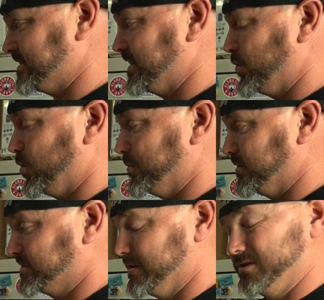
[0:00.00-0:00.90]
than normal,
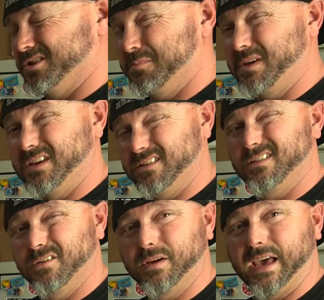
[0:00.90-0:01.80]
so it should be
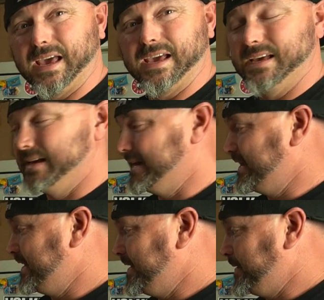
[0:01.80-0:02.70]
okay.
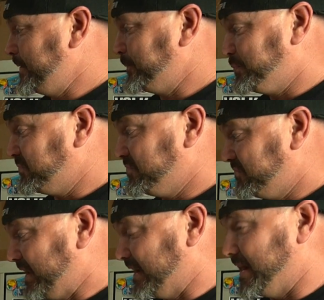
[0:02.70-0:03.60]

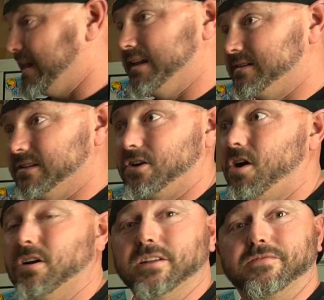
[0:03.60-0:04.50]
And then it's in the
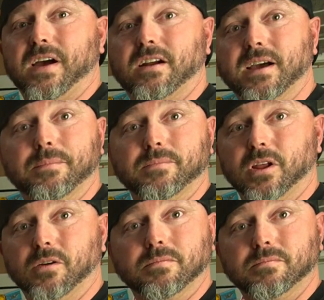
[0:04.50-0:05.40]
car and it's fired up.
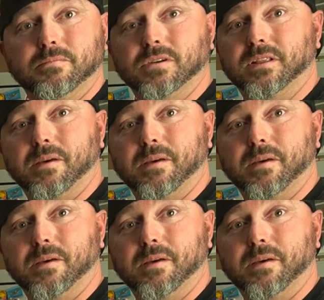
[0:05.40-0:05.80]
Put the